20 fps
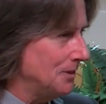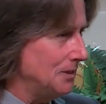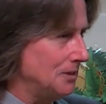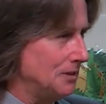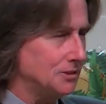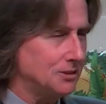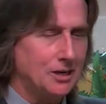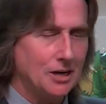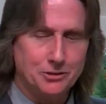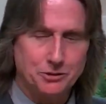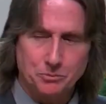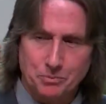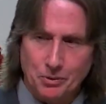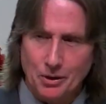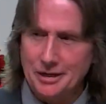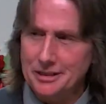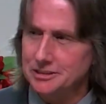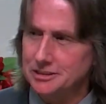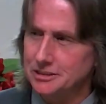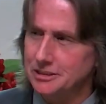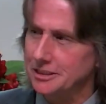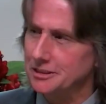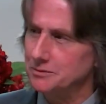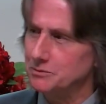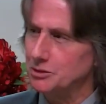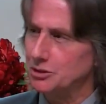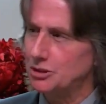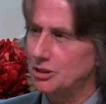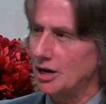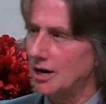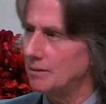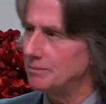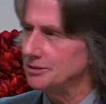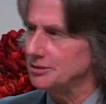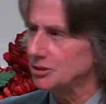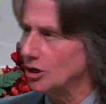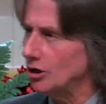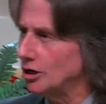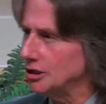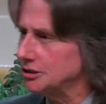It's not the praise team's job. It's
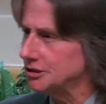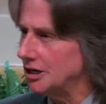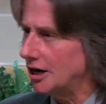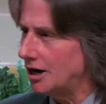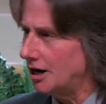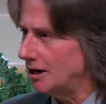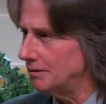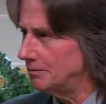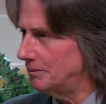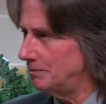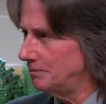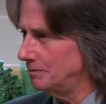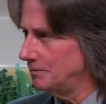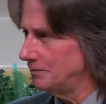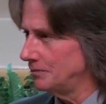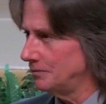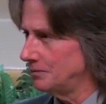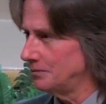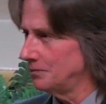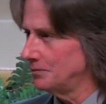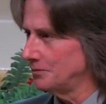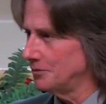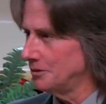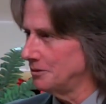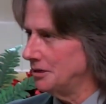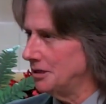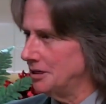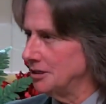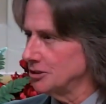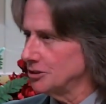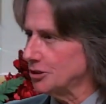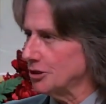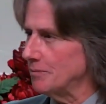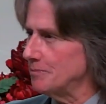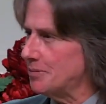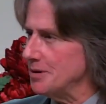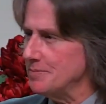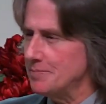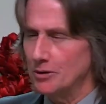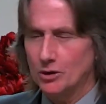our job. Some
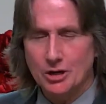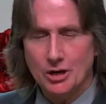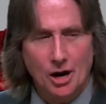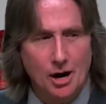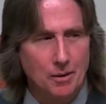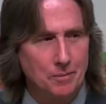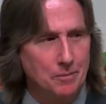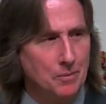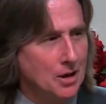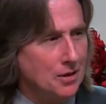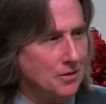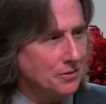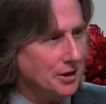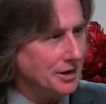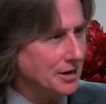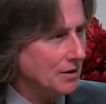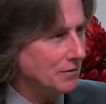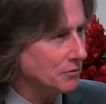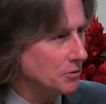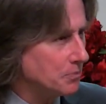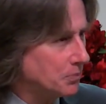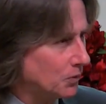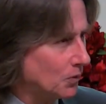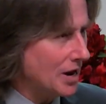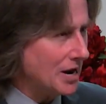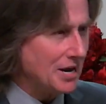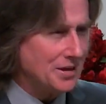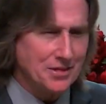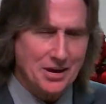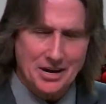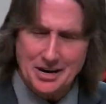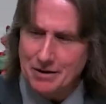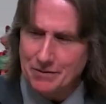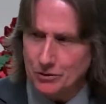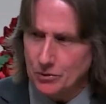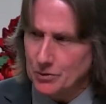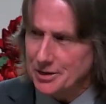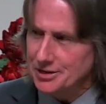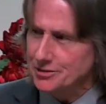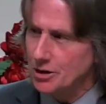people come, they never pray, they never
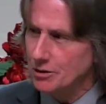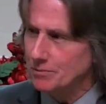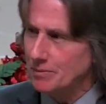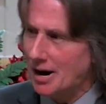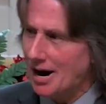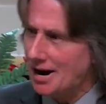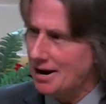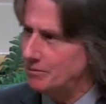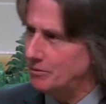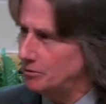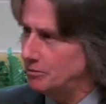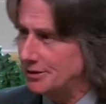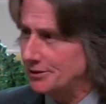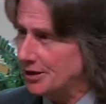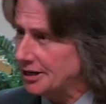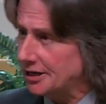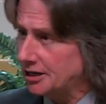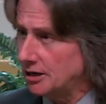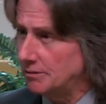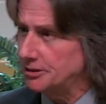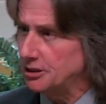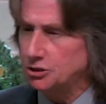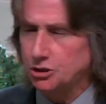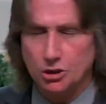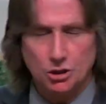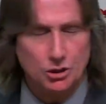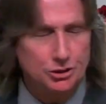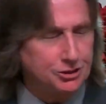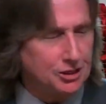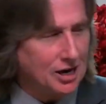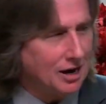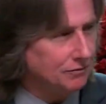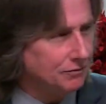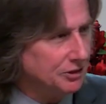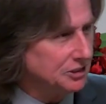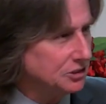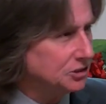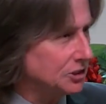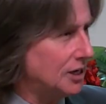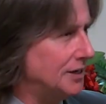read their Bible, but they come to church every
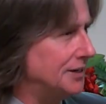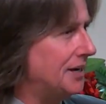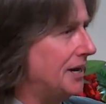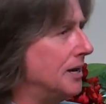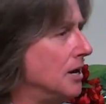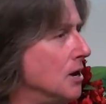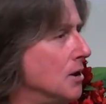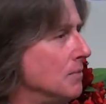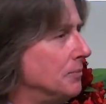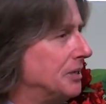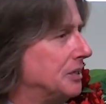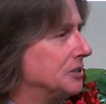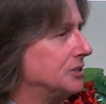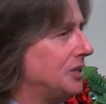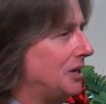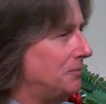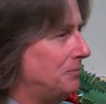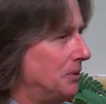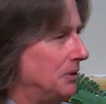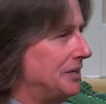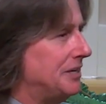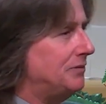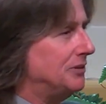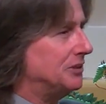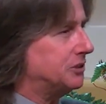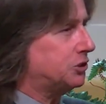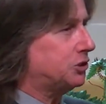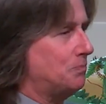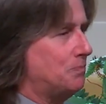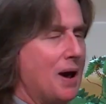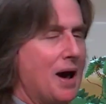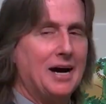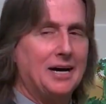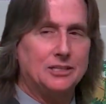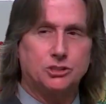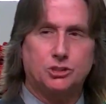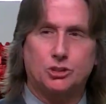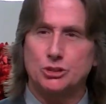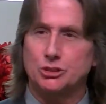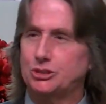Sunday because they believe it's the
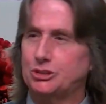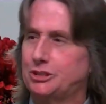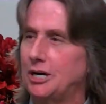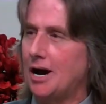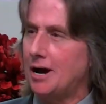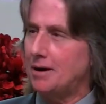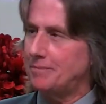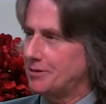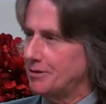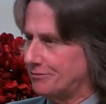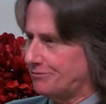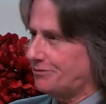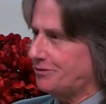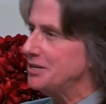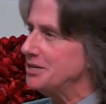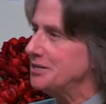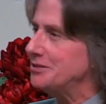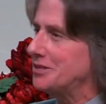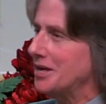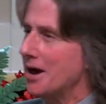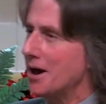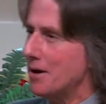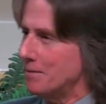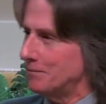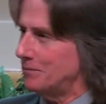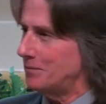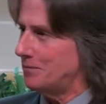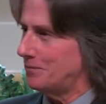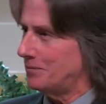pastor's job to feed them.